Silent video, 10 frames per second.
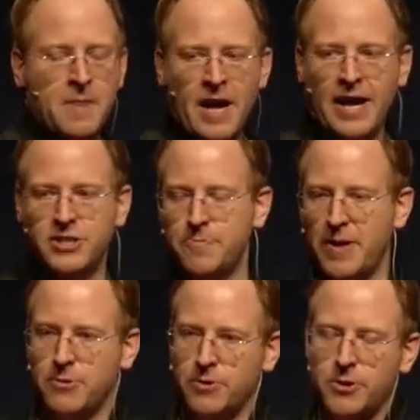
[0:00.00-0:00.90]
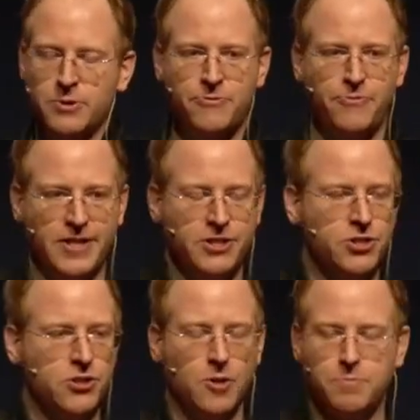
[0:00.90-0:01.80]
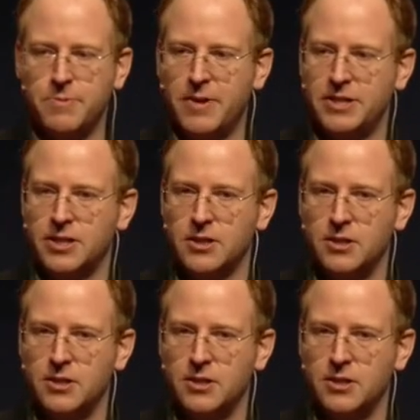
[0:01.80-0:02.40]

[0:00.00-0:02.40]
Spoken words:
Hands up anyone who has finished optimizing.